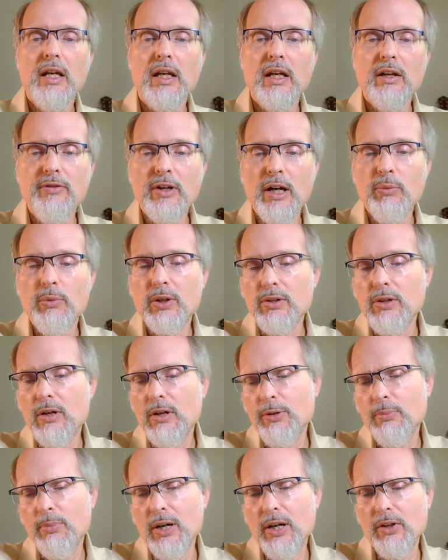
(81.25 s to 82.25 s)
and if I were
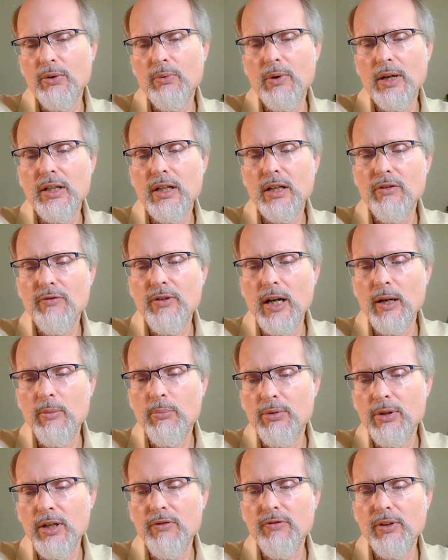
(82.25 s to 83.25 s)
called upon to identify
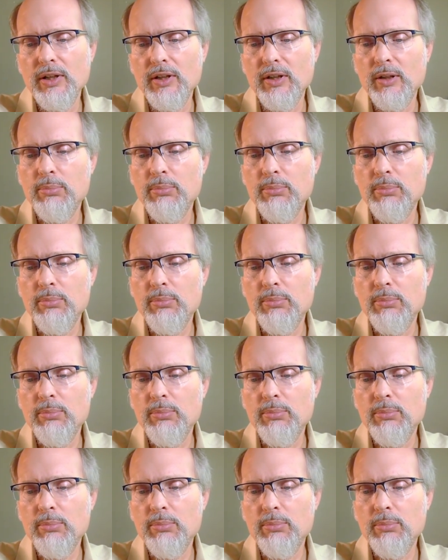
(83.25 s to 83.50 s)
briefly